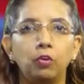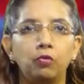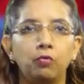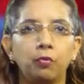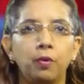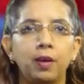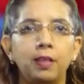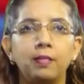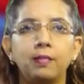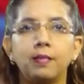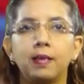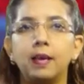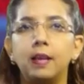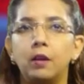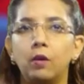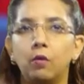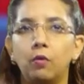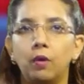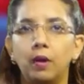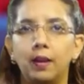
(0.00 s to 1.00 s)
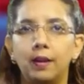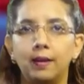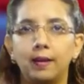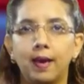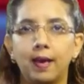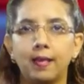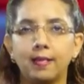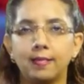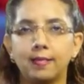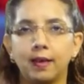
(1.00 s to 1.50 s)
trends in the oil and
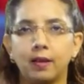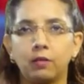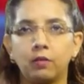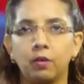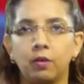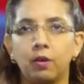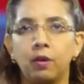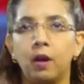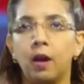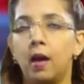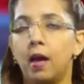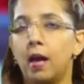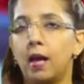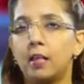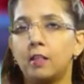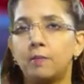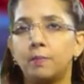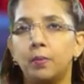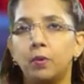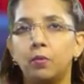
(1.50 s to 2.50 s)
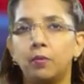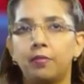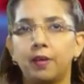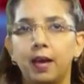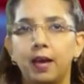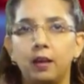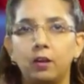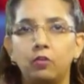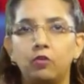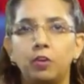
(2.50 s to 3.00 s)
gas sector, as both
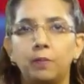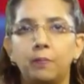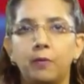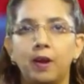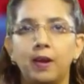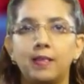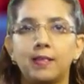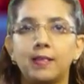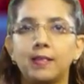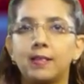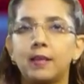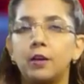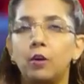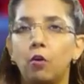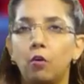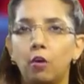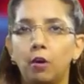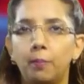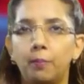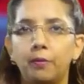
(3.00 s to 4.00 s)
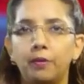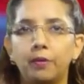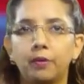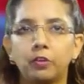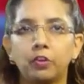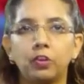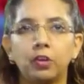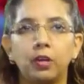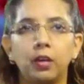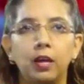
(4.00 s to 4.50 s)
energy prices and oil
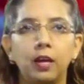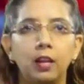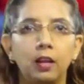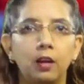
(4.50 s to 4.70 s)
production in the